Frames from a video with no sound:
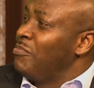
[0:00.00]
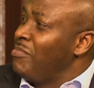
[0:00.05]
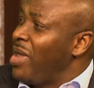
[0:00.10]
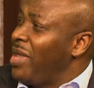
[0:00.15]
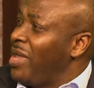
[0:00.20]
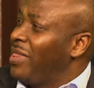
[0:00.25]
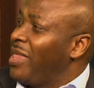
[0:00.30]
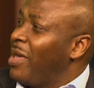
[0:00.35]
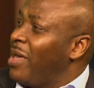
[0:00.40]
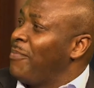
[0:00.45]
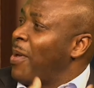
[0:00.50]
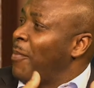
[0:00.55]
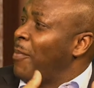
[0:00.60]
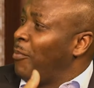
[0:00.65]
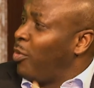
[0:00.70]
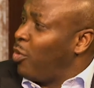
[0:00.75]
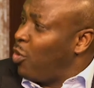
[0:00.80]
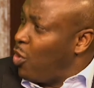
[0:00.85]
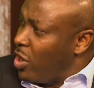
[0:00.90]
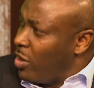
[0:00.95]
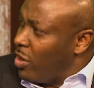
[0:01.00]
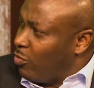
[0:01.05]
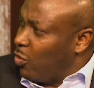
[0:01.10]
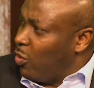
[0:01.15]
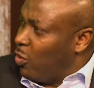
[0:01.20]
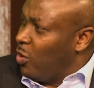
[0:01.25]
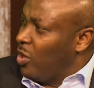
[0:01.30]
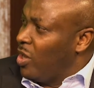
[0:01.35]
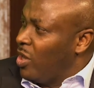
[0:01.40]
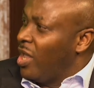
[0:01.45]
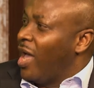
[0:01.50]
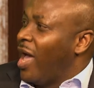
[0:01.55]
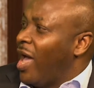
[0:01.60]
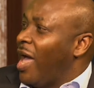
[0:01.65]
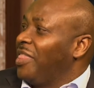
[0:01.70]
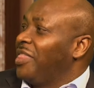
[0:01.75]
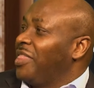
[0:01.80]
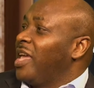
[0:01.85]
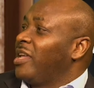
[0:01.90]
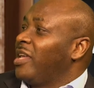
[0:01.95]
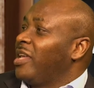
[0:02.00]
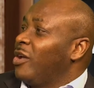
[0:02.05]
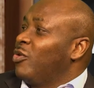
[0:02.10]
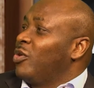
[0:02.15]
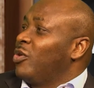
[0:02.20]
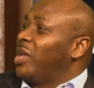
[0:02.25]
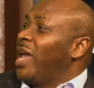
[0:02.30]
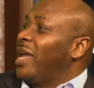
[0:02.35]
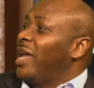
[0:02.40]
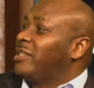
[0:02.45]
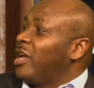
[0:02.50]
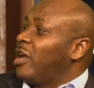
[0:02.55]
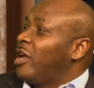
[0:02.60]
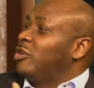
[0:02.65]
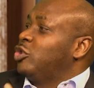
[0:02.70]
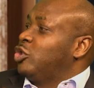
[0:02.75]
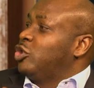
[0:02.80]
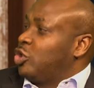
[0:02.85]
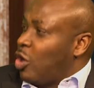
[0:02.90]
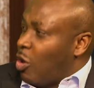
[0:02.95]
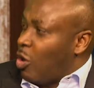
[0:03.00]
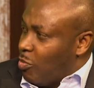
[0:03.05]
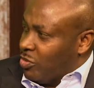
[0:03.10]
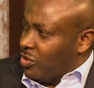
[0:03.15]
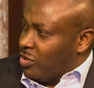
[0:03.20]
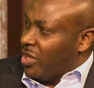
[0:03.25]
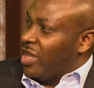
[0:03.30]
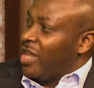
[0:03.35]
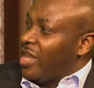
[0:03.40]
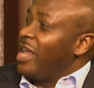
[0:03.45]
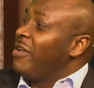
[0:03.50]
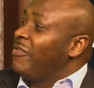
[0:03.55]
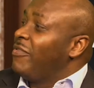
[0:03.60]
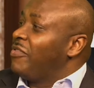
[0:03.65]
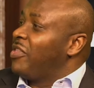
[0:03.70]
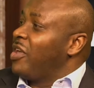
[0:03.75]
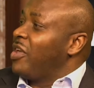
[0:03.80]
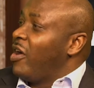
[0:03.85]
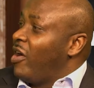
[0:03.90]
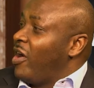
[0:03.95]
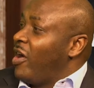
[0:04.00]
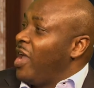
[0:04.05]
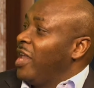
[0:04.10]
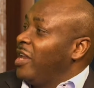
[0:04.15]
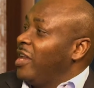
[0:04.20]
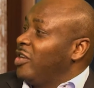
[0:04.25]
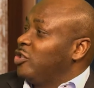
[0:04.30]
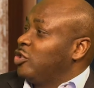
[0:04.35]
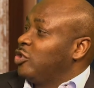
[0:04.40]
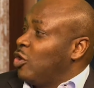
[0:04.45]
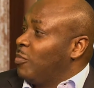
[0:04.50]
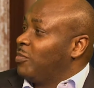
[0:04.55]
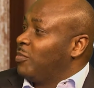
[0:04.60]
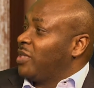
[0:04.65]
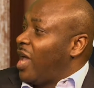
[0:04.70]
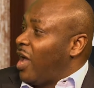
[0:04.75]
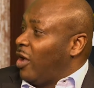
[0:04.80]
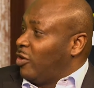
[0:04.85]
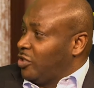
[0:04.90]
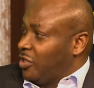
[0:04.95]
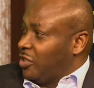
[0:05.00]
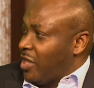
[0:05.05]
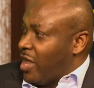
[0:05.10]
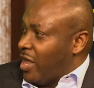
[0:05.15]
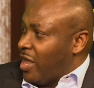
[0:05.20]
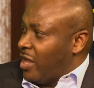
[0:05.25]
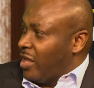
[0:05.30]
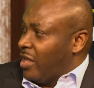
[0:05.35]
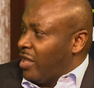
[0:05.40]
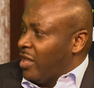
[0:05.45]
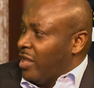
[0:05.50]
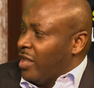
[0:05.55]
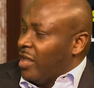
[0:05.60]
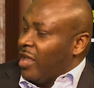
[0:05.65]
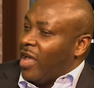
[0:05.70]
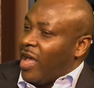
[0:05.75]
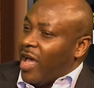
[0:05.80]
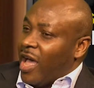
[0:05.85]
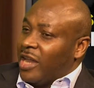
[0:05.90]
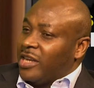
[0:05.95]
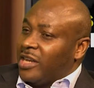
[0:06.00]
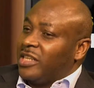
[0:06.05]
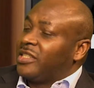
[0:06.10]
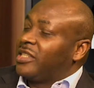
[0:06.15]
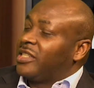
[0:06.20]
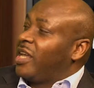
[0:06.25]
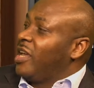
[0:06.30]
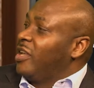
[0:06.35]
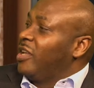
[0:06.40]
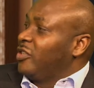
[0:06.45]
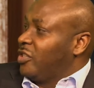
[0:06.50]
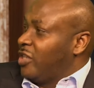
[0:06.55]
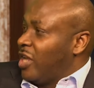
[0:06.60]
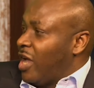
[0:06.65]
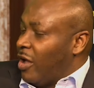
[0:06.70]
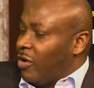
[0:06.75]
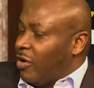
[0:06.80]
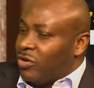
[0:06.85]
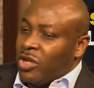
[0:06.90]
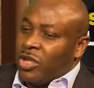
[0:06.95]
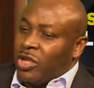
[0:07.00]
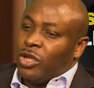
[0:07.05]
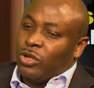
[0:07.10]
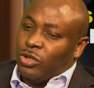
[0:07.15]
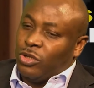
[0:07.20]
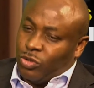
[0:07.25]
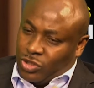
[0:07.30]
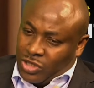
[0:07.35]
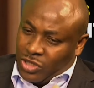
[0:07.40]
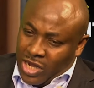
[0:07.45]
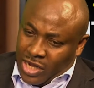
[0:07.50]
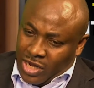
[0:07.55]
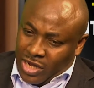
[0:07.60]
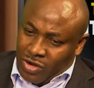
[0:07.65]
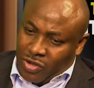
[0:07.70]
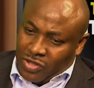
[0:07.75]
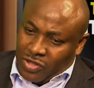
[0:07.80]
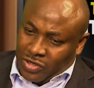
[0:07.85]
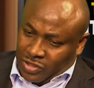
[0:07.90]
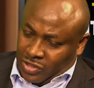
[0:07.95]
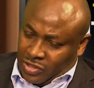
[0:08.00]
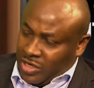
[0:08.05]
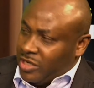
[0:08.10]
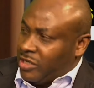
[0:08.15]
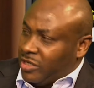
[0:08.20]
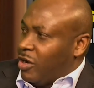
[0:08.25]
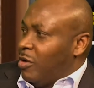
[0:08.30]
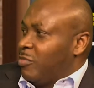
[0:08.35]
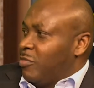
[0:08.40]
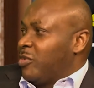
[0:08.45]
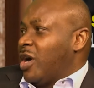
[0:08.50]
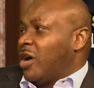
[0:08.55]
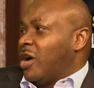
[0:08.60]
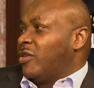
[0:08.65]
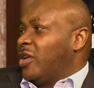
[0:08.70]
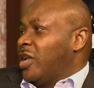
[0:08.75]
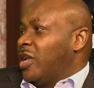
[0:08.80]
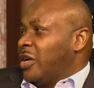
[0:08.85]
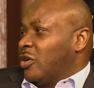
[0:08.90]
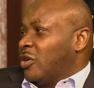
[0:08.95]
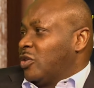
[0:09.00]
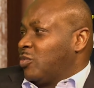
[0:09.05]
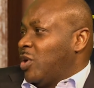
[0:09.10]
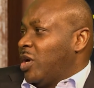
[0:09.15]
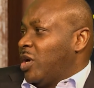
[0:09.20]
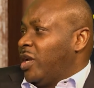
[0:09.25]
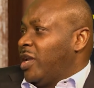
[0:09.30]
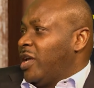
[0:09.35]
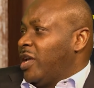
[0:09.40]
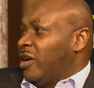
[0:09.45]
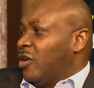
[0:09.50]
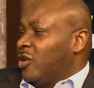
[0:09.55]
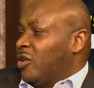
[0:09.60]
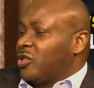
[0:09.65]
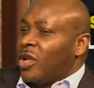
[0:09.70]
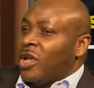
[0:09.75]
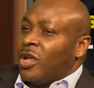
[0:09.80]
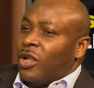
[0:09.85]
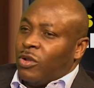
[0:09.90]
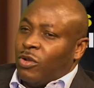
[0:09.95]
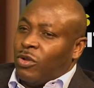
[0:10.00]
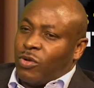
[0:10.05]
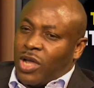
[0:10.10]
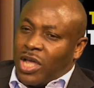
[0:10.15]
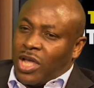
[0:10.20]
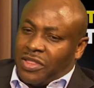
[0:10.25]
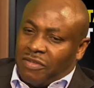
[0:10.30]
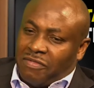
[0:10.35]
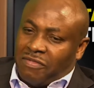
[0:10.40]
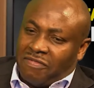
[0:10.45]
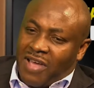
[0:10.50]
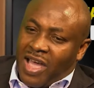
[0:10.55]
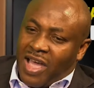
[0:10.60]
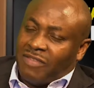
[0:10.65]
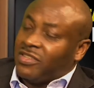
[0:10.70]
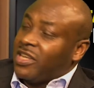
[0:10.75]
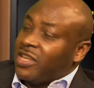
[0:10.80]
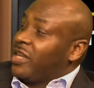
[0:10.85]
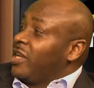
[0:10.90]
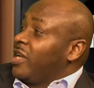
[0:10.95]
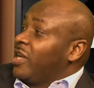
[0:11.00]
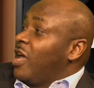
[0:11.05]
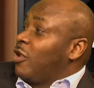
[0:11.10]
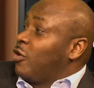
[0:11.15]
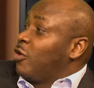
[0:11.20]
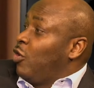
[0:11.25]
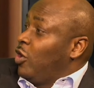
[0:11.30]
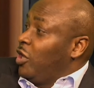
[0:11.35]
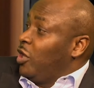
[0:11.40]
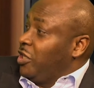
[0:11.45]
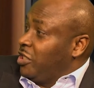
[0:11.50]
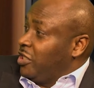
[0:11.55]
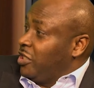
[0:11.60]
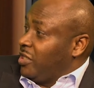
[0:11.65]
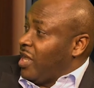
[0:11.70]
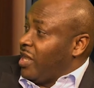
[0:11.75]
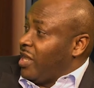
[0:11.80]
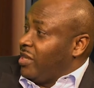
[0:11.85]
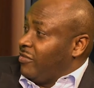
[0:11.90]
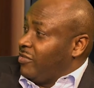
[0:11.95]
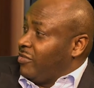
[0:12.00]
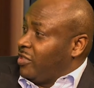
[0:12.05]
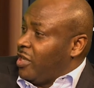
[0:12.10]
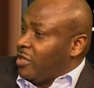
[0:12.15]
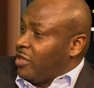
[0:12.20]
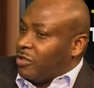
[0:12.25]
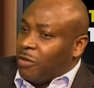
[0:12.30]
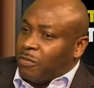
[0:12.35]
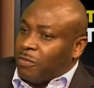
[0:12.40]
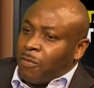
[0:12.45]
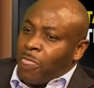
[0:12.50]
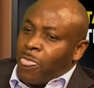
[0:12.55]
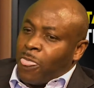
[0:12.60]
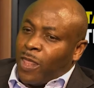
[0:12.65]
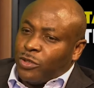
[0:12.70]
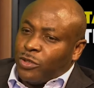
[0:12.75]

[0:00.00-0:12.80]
will make them employable, and then they'll get jobs if there are any jobs out there. And it scales down. You take another state, come down, Lagos, we're in Lagos, look at the 5 technical colleges that they've set up